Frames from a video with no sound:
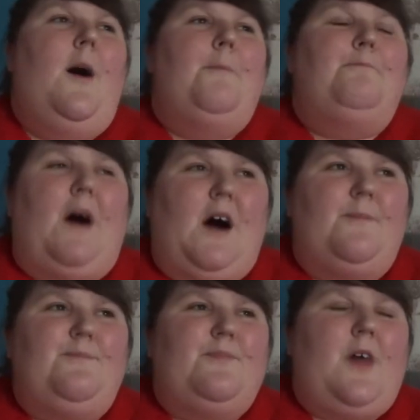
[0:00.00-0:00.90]

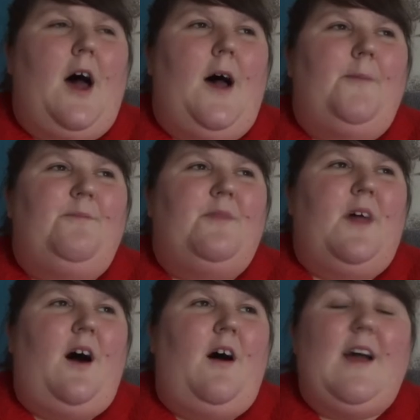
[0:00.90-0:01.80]
but um,
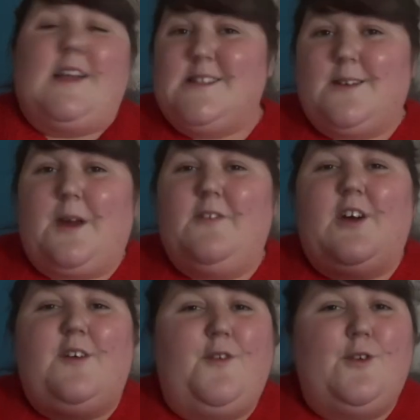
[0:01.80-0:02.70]
I ended up giving
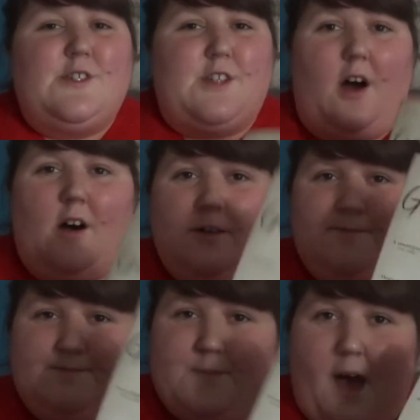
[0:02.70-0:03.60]
it a four star
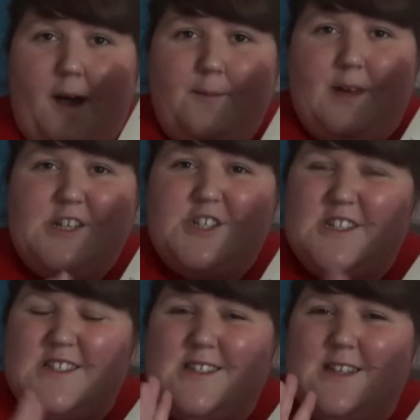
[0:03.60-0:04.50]
um, it
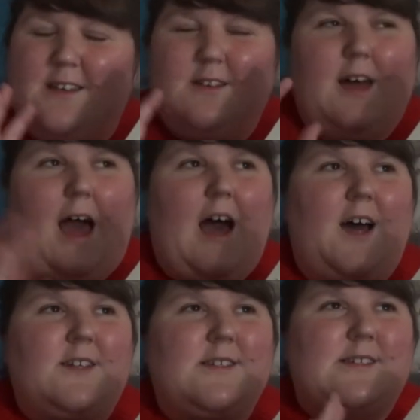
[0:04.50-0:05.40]
just
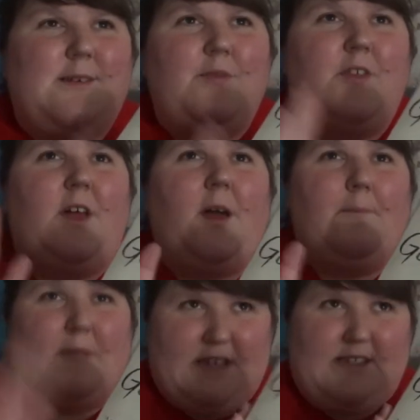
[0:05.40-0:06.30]
had
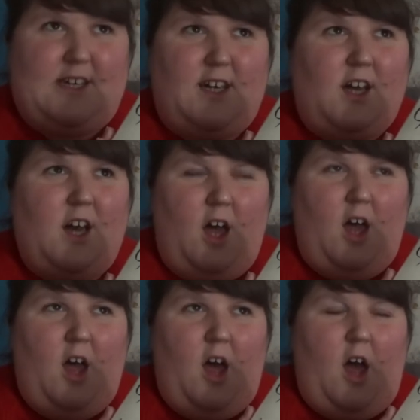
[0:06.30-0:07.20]
something missing
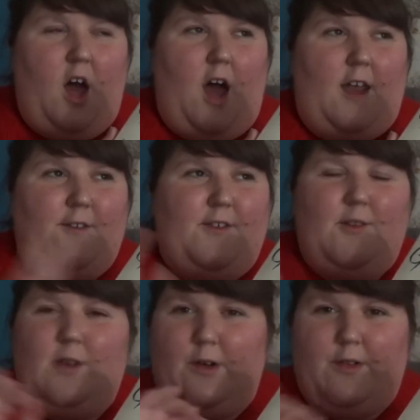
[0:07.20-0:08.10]
and a
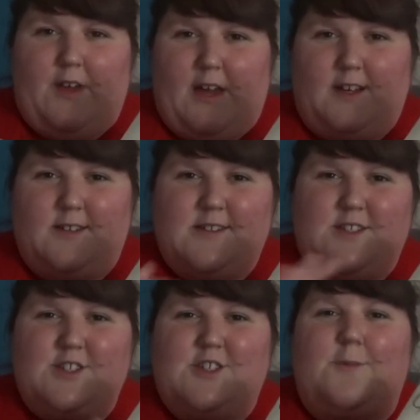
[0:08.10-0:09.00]
few little things
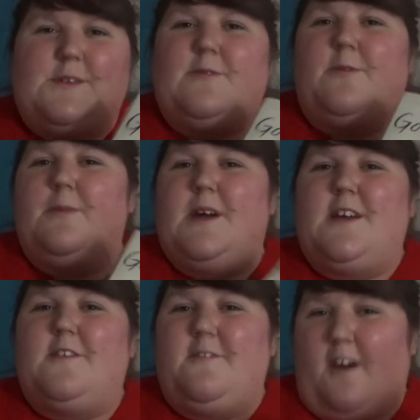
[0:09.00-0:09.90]
that stopped it from
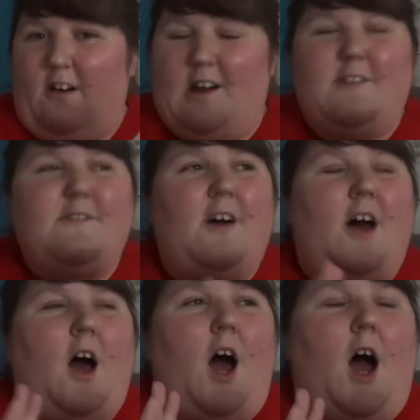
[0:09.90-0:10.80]
being a five.
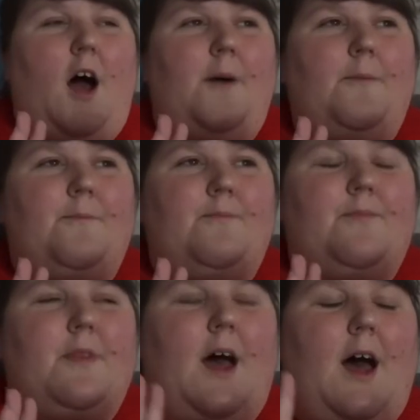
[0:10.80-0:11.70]

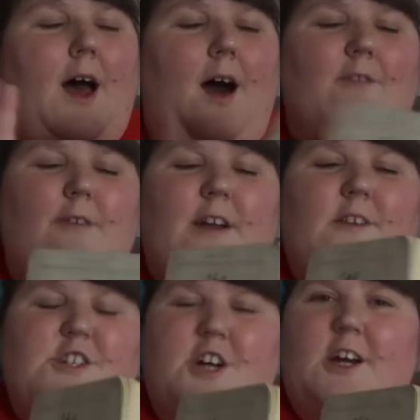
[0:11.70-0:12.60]
Um, I've read
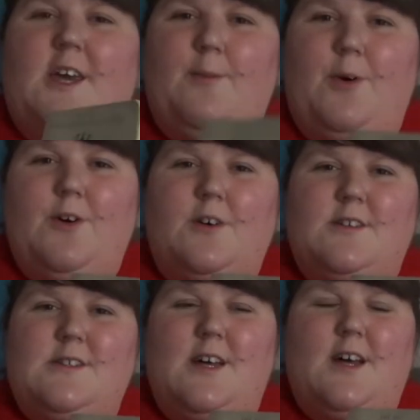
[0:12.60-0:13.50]
other chunky books,